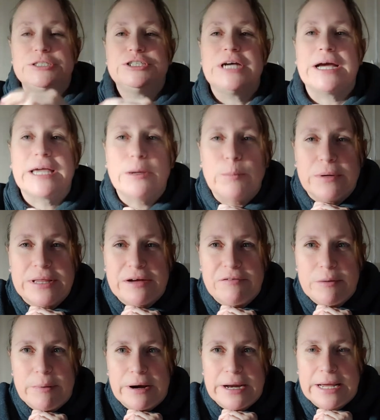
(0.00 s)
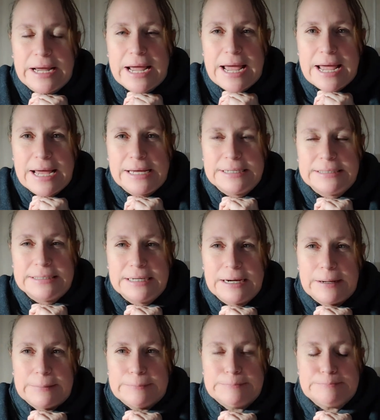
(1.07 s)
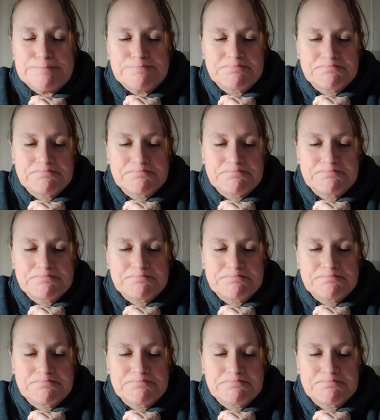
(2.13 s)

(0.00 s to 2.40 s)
check in with everybody and um,